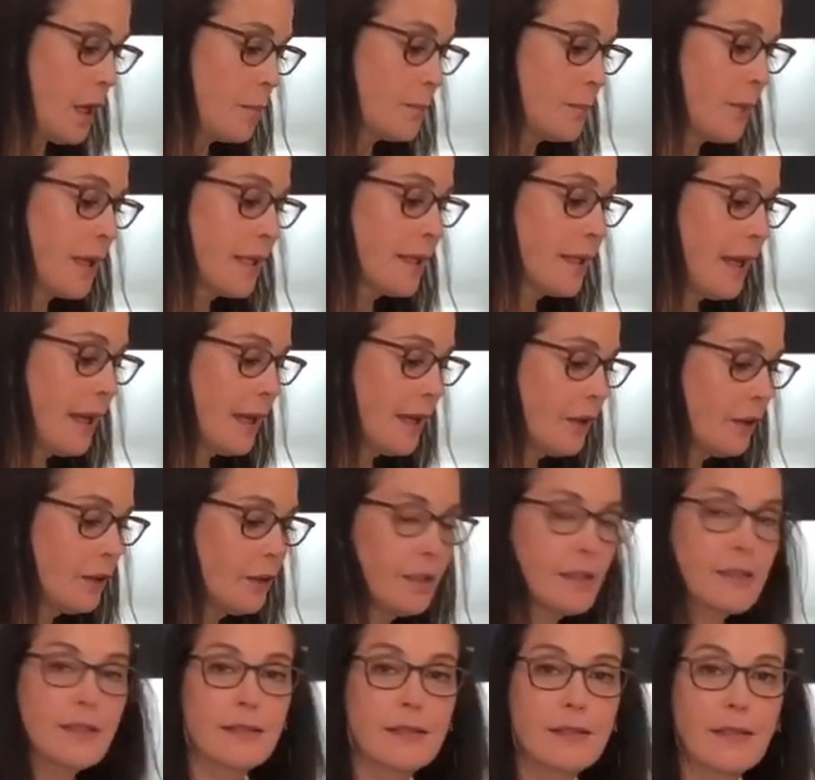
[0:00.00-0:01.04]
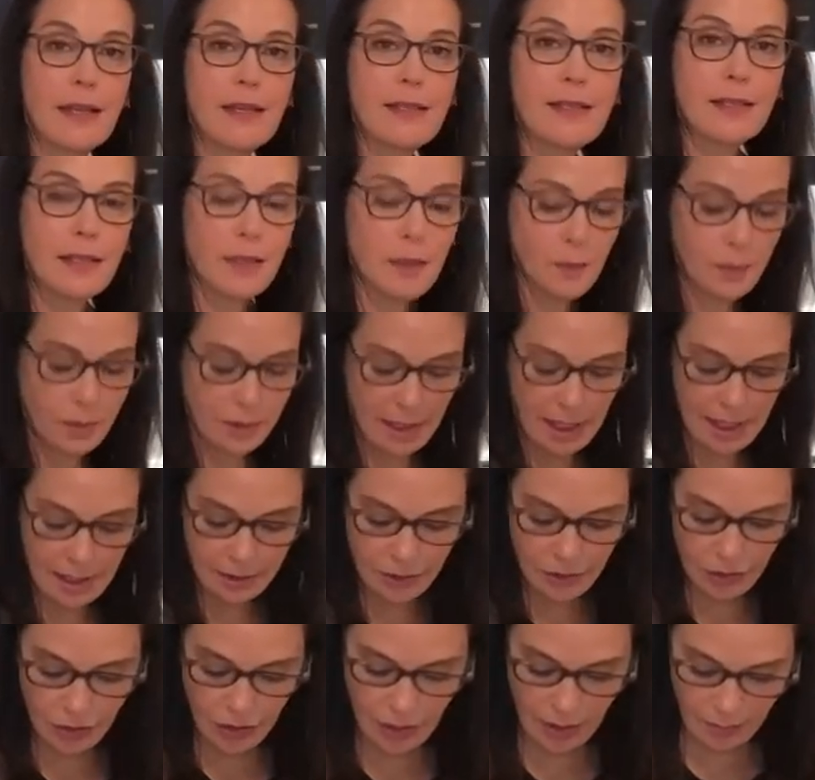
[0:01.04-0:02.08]
My kale is nicely
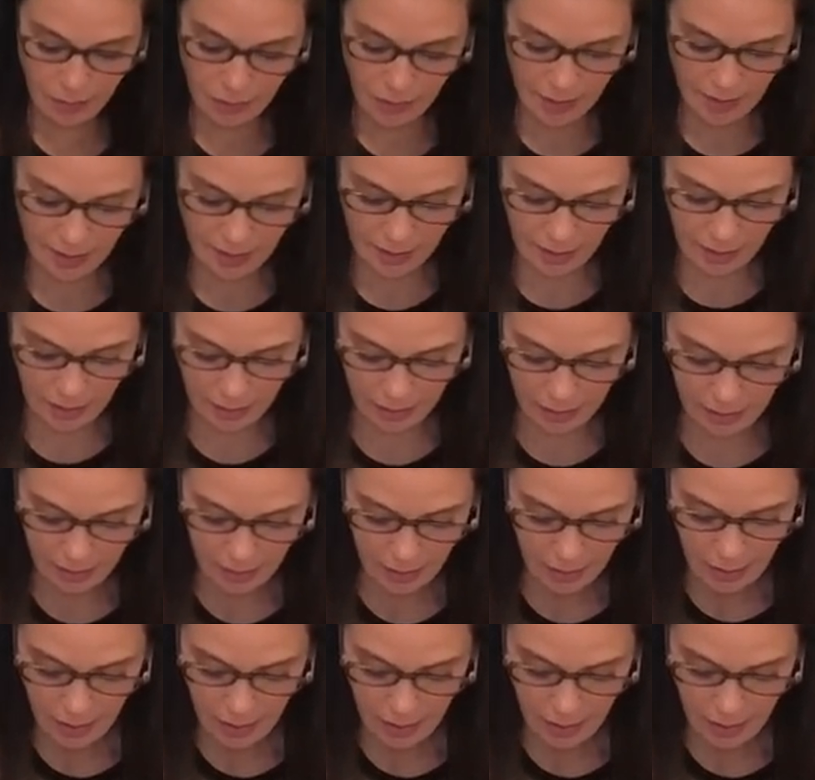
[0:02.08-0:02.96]
blanched. I'm just gonna